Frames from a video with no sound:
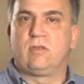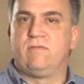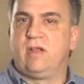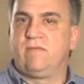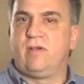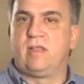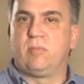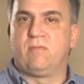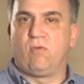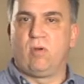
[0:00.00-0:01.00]
want to verify the
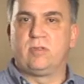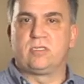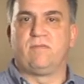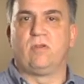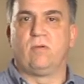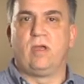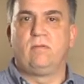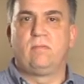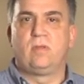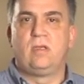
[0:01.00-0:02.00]
performance of your
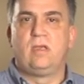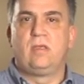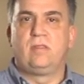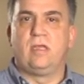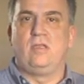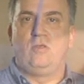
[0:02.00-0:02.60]
run, then